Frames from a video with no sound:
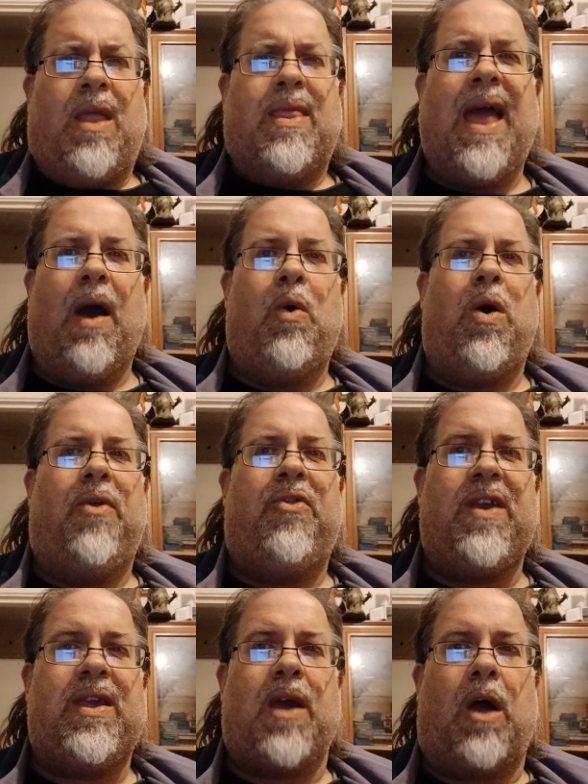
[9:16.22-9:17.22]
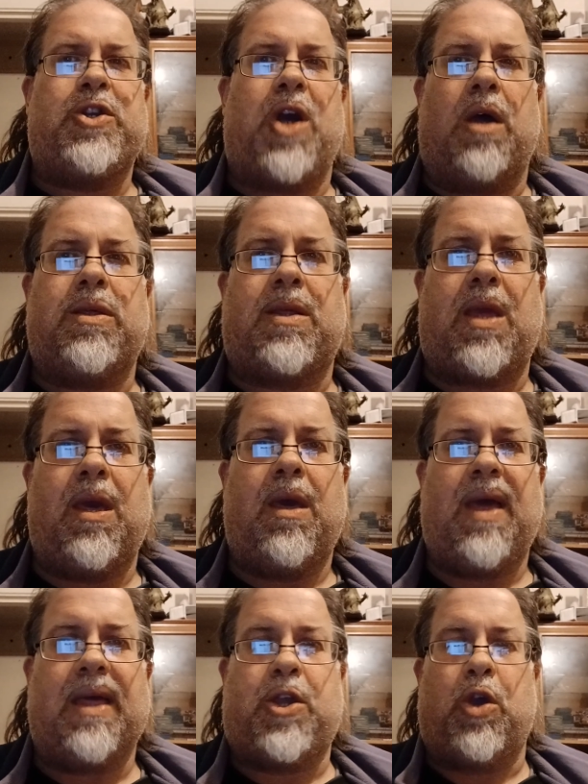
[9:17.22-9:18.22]
Now,
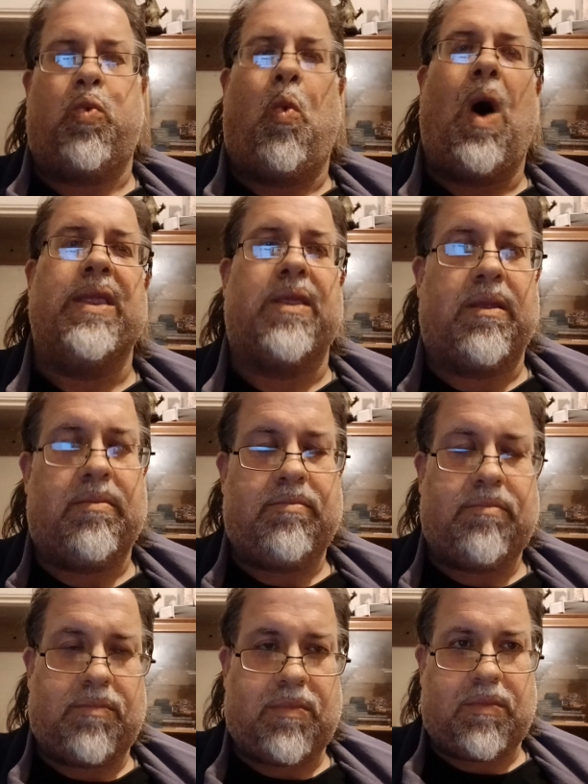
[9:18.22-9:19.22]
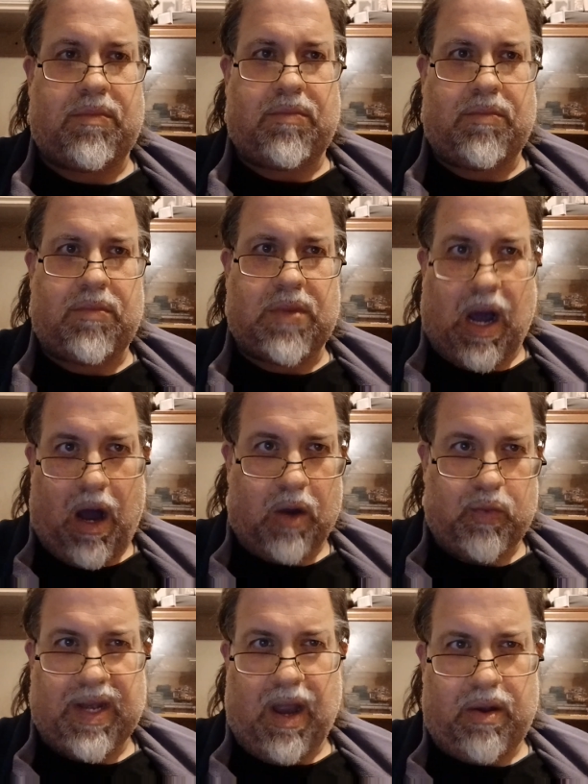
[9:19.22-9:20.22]
that's just one card.
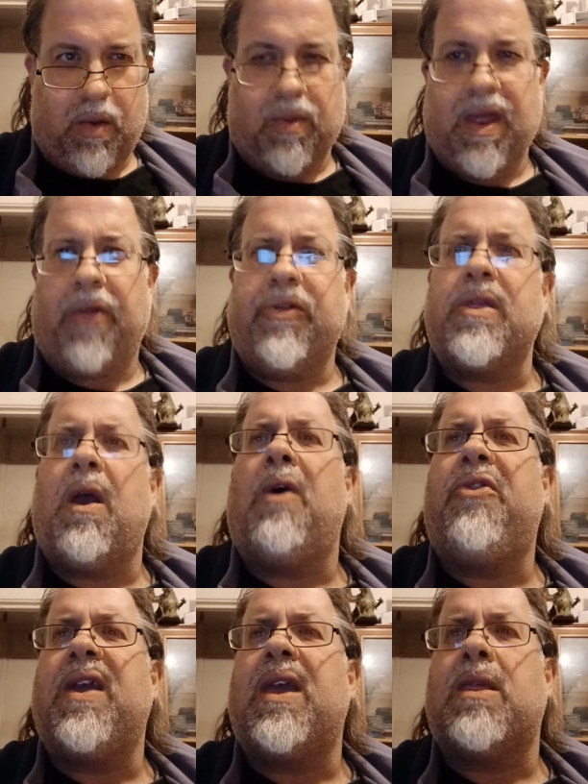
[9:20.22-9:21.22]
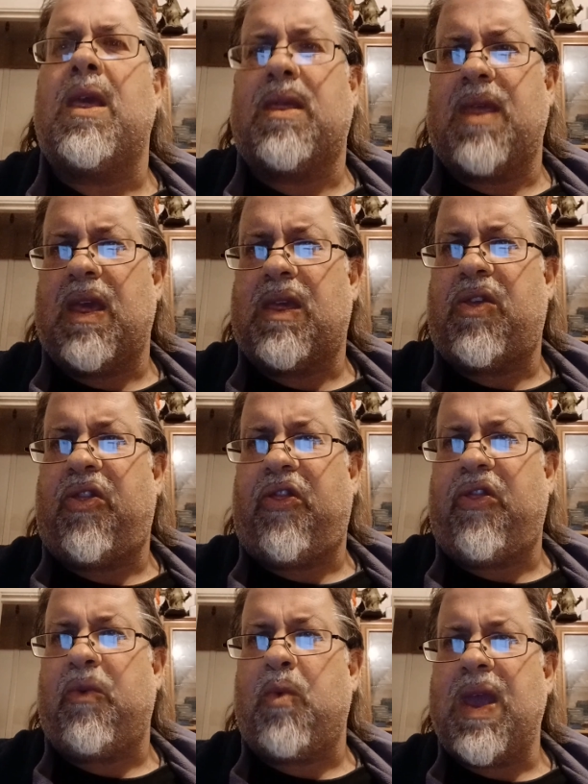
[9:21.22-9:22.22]
We don't know what the others are. I think it says there's
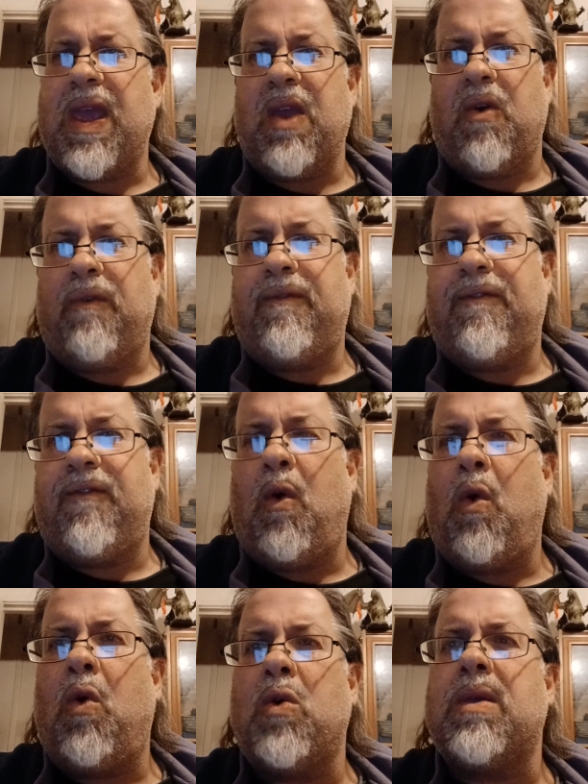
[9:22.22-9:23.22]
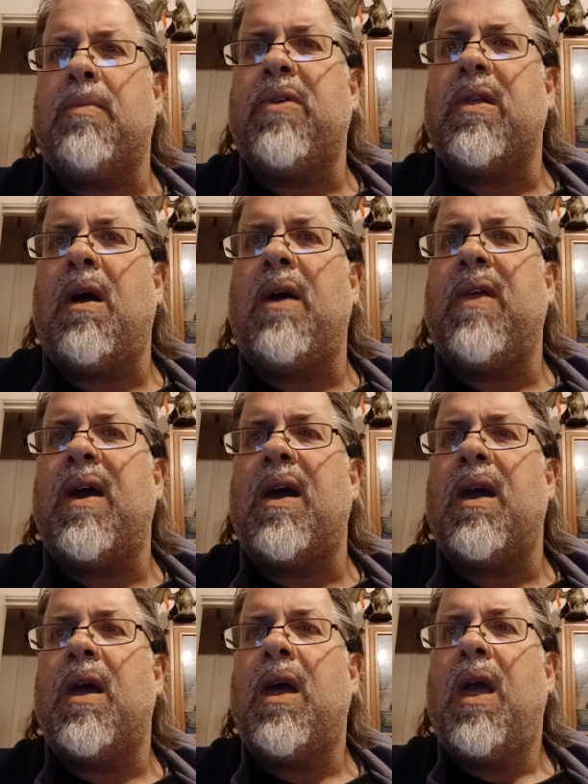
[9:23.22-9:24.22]
3 or 4, something like that.